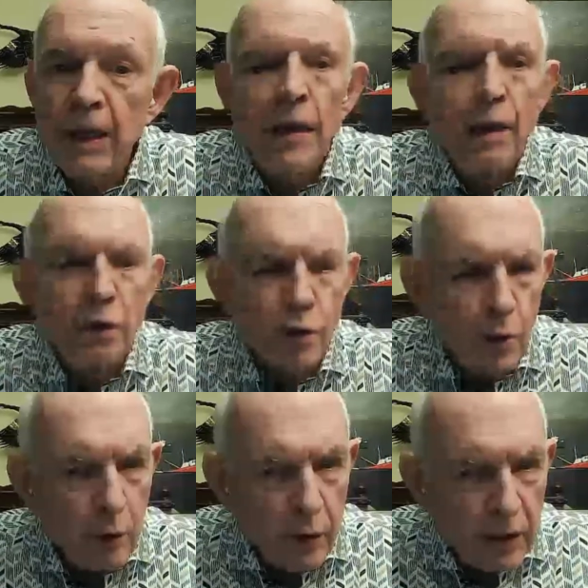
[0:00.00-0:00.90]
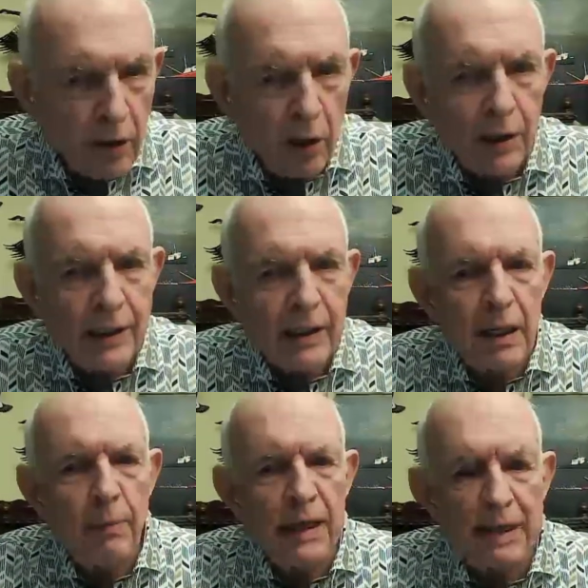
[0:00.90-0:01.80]
You will recall that the
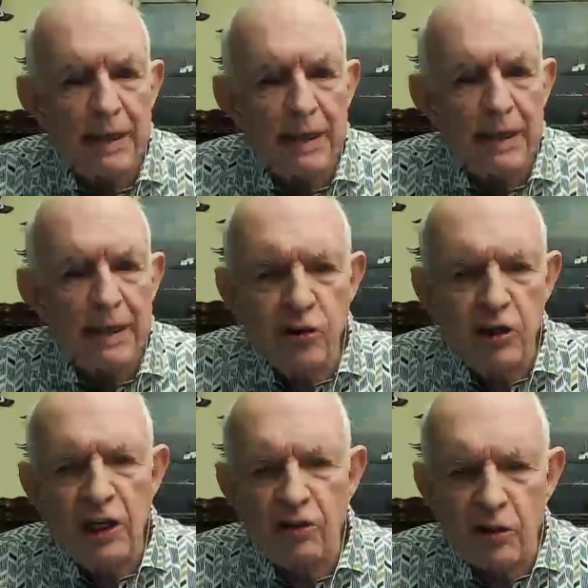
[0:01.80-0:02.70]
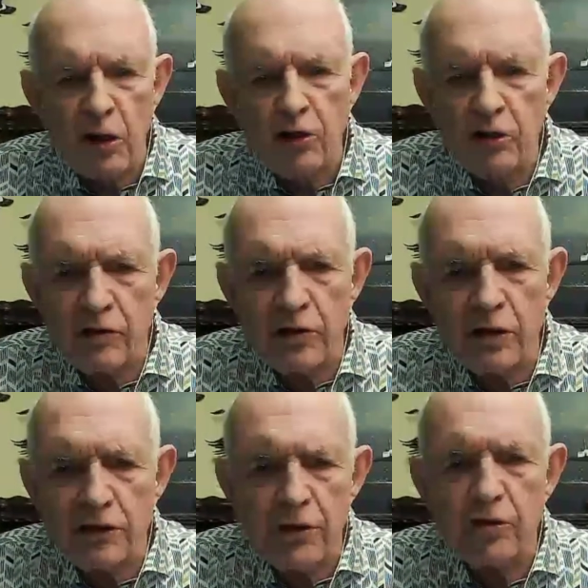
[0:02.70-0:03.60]
company did suggest caution for the
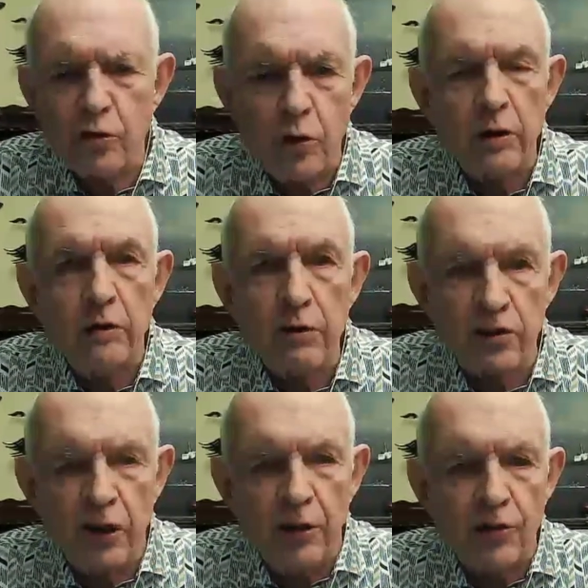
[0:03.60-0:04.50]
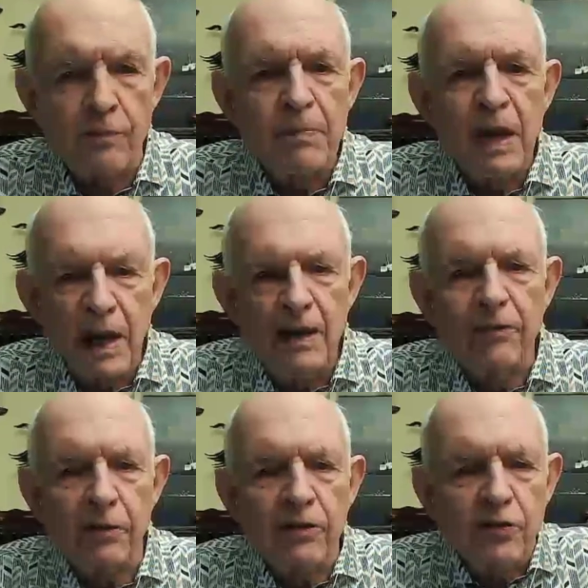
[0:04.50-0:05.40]
first quarter results after
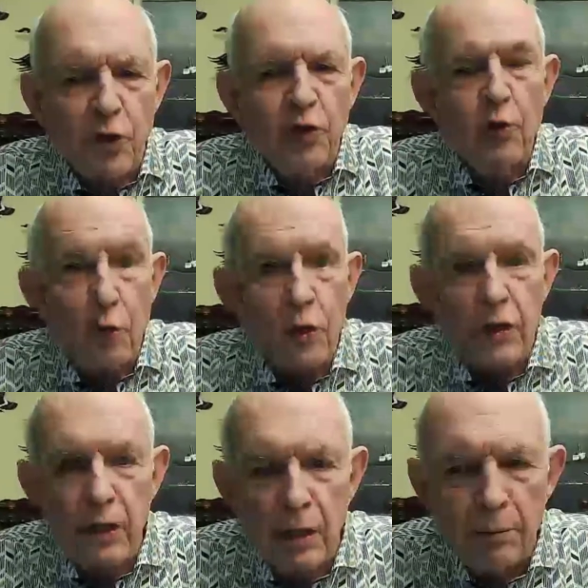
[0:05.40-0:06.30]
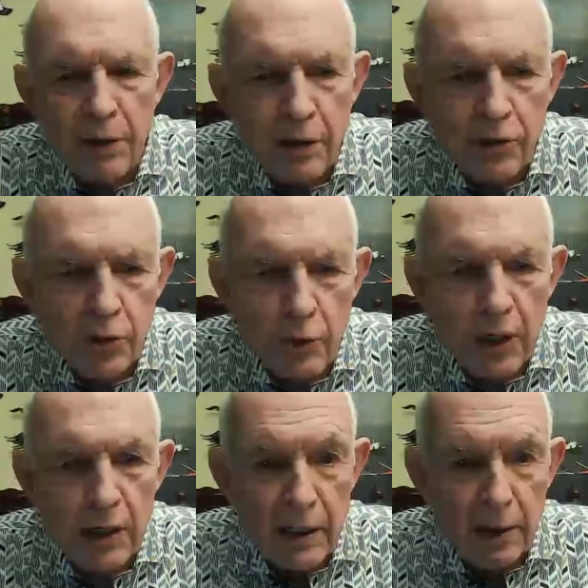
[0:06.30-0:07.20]
its fourth quarter numbers were
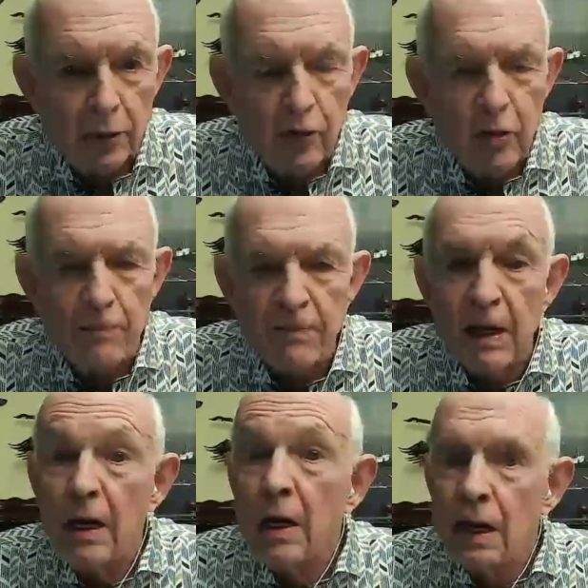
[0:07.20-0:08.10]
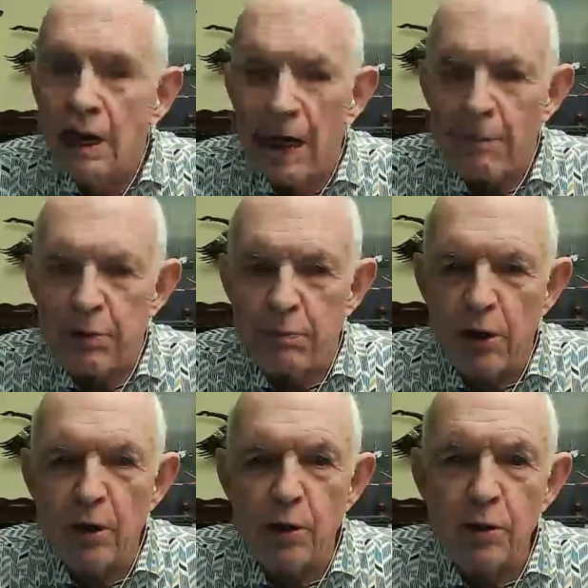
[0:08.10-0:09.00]
announced.
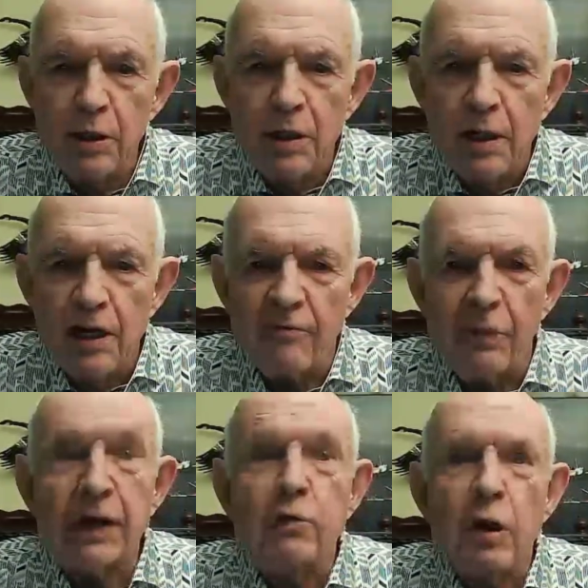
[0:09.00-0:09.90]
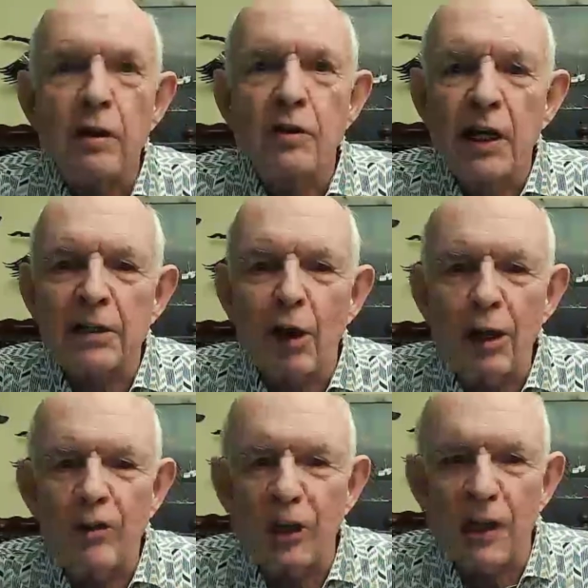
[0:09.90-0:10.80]
Apropos of Micron
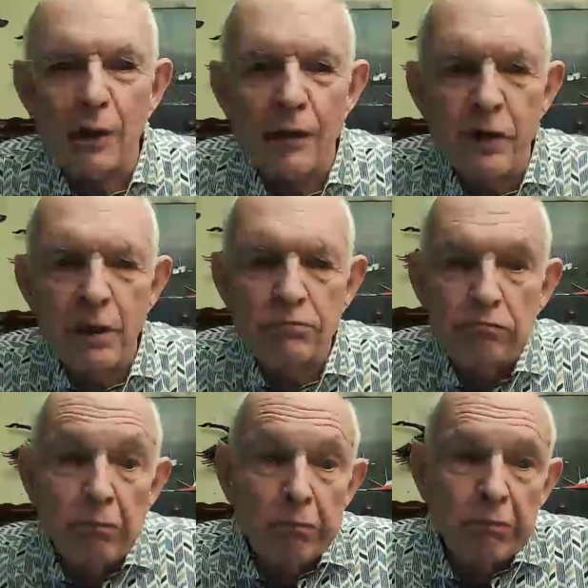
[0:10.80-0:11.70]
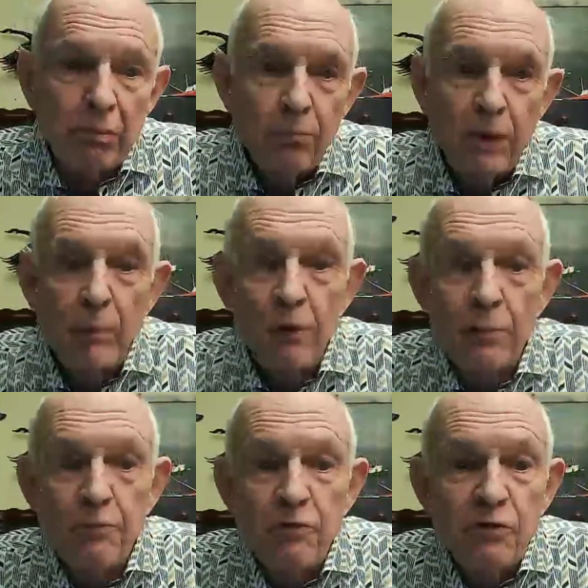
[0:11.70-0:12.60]
Technology, however, maybe a
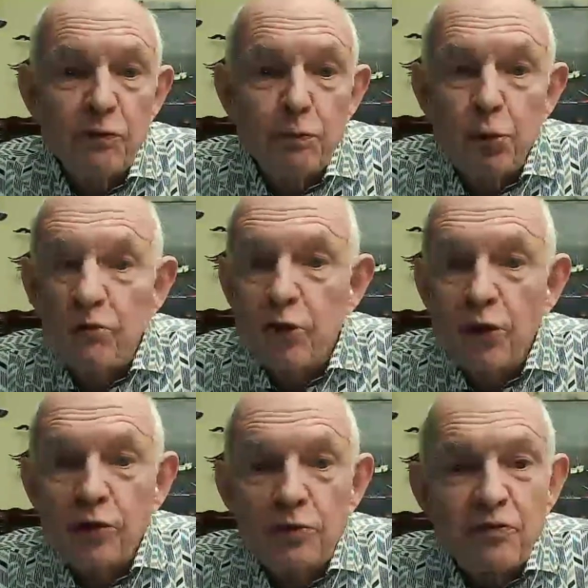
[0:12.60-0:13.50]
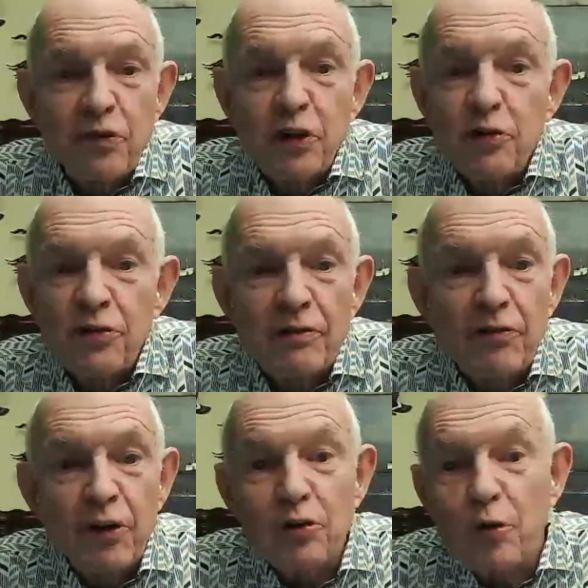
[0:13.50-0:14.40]
poor
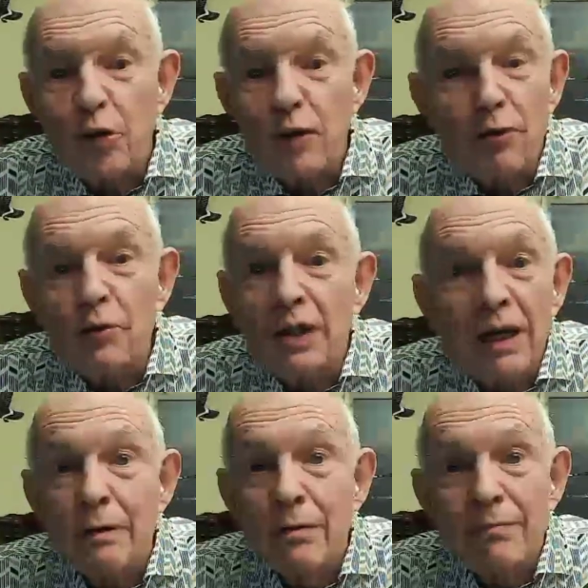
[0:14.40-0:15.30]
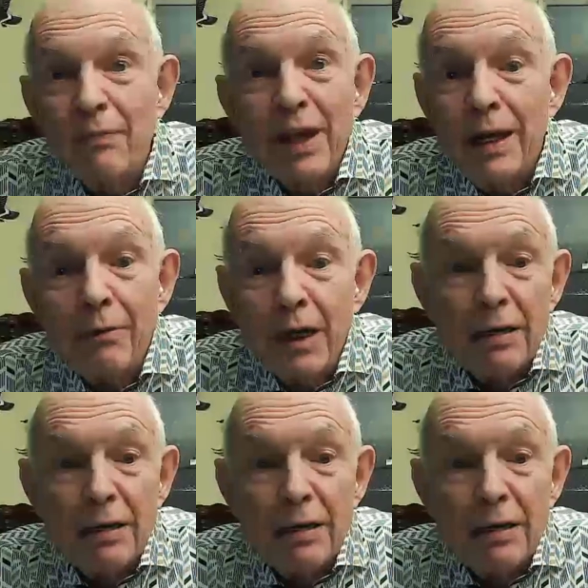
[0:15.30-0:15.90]
first quarter won't count anyway.